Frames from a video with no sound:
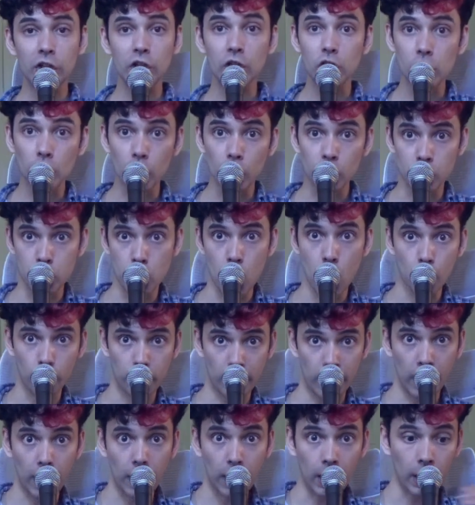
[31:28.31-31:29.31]
You're
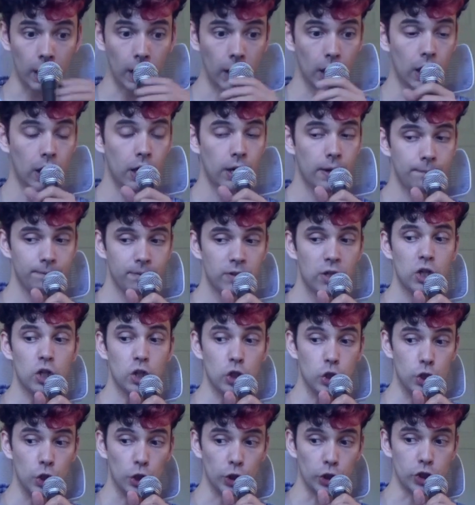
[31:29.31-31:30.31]
joking.
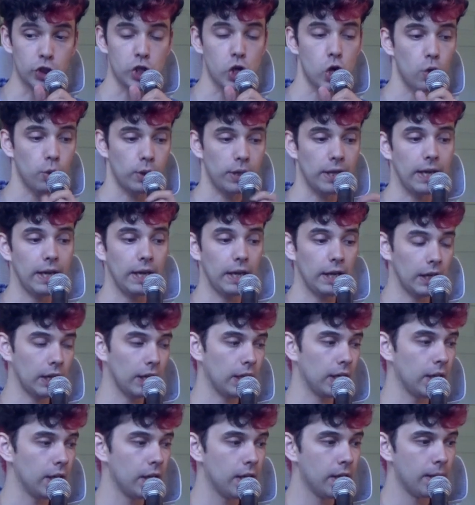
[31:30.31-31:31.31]
You're joking.
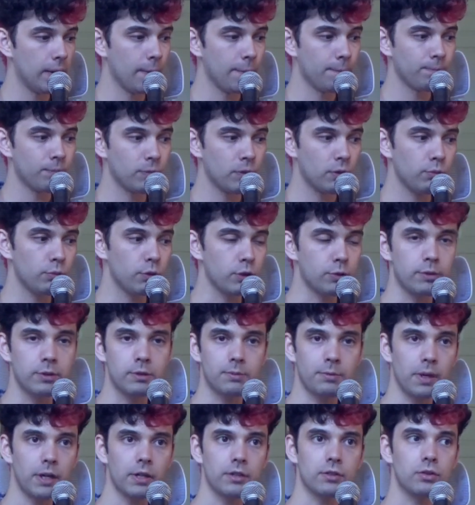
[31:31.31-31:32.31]
Which means
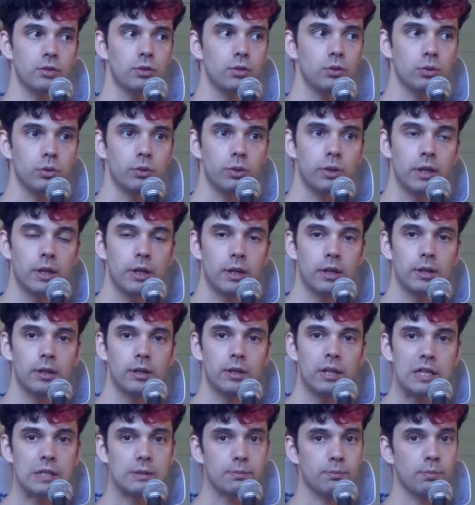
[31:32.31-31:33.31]
part 2
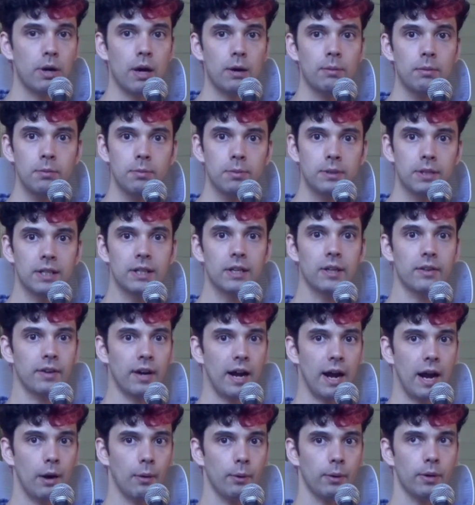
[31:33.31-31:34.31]
is probably another
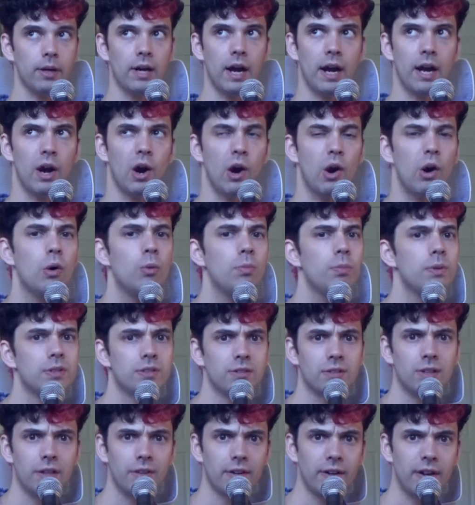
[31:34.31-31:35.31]
hour. I hope it's
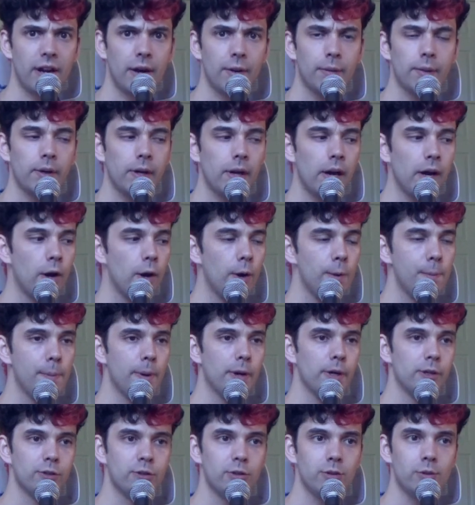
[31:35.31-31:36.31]
another hour. I hope
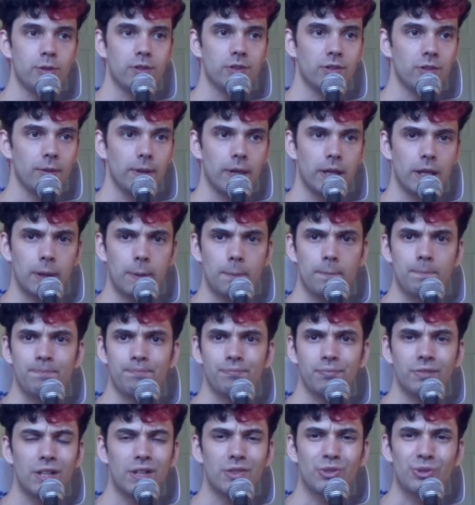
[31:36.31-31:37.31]
part 2 isn't like
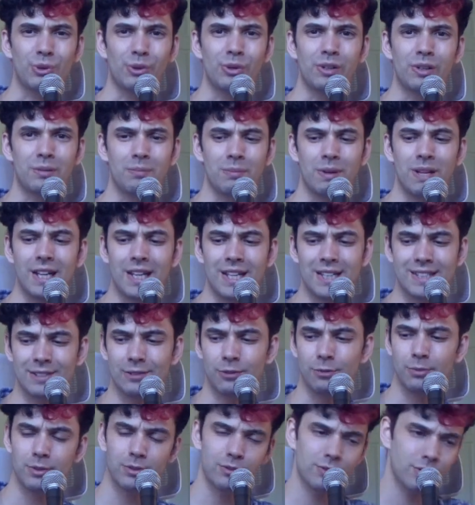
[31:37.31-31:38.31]
30 minutes. That
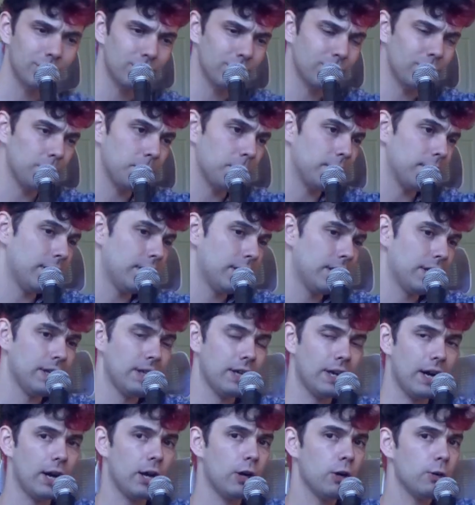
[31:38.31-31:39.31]
would be so stupid.
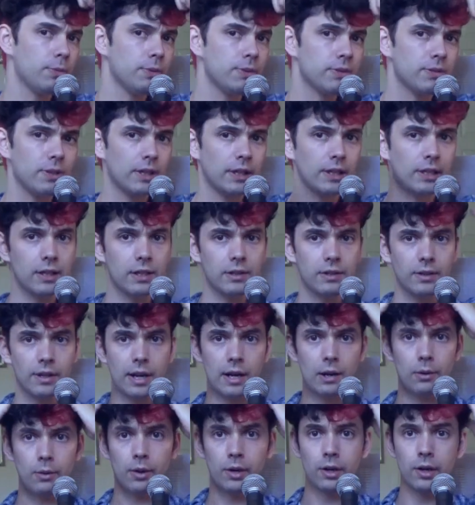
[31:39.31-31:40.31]
I hope it's like another
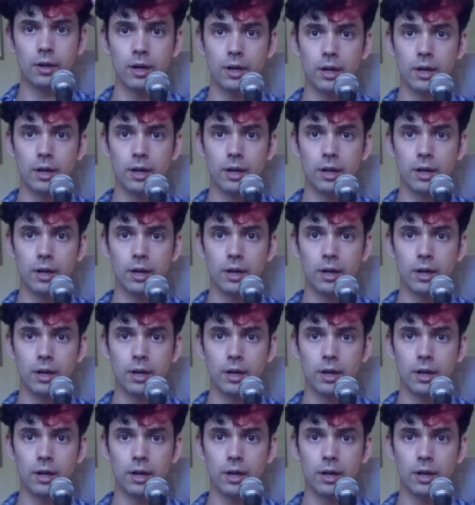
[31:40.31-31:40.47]
hour.